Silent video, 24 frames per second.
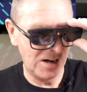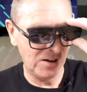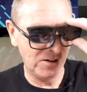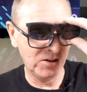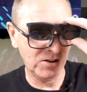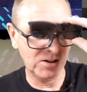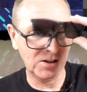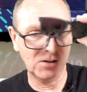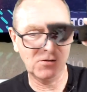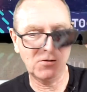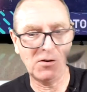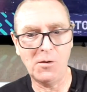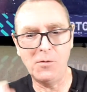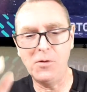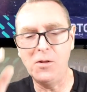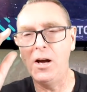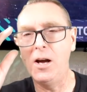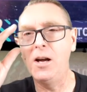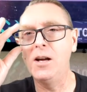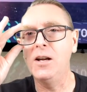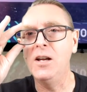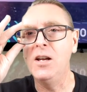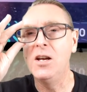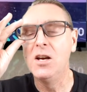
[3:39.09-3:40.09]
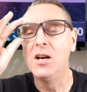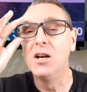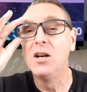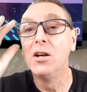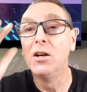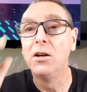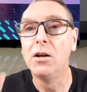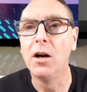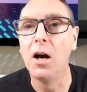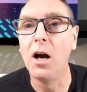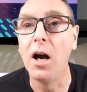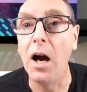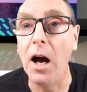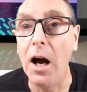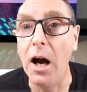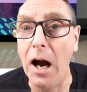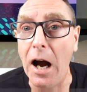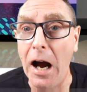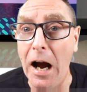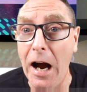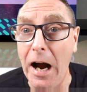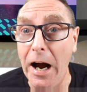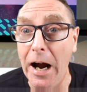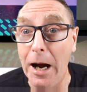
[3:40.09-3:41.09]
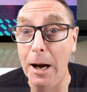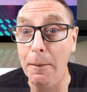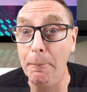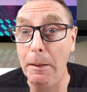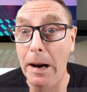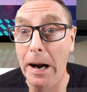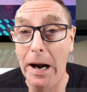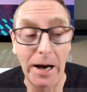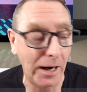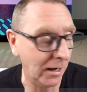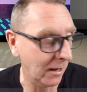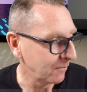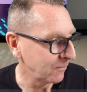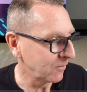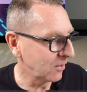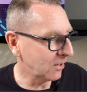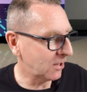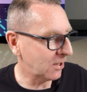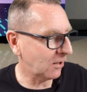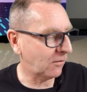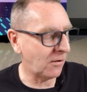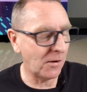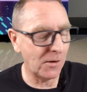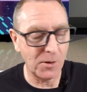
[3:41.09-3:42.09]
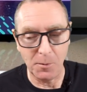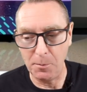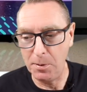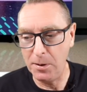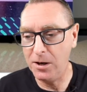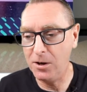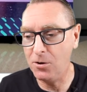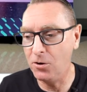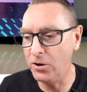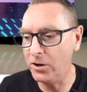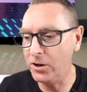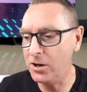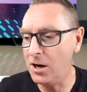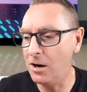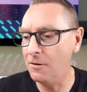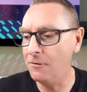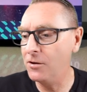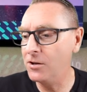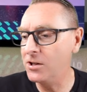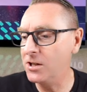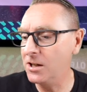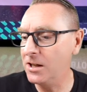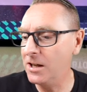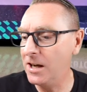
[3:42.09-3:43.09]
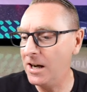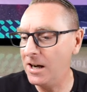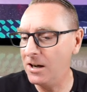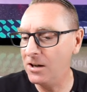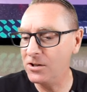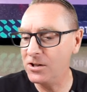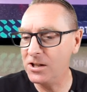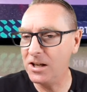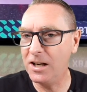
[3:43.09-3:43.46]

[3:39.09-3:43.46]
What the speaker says: This is from the... Hi, I'm back. This is from the Bitcoin conference in the house.